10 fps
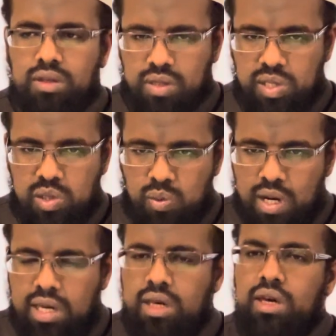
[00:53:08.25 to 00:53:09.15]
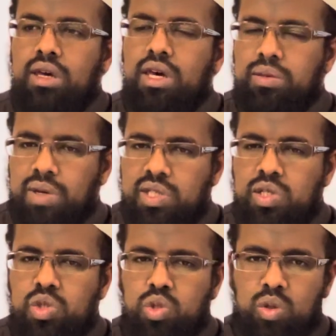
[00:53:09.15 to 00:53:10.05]
This is why a
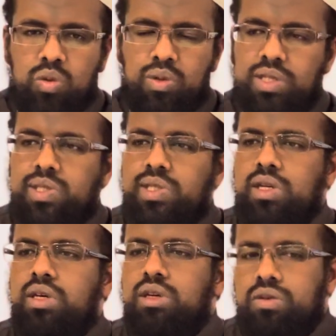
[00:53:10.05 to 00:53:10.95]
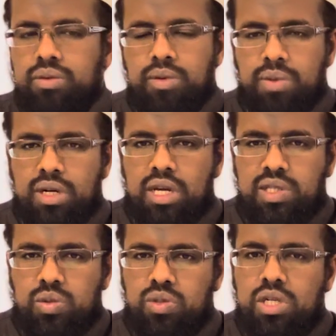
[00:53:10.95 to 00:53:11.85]
person should always remember Allah
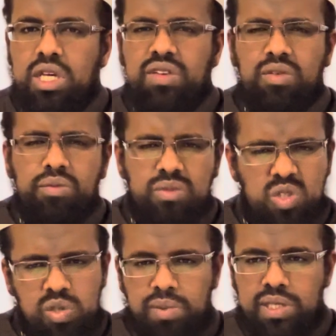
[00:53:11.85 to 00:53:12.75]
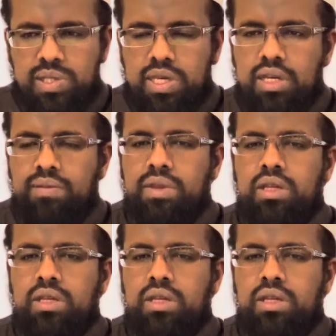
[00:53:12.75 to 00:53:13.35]
Azza wa Jal. Even just by saying,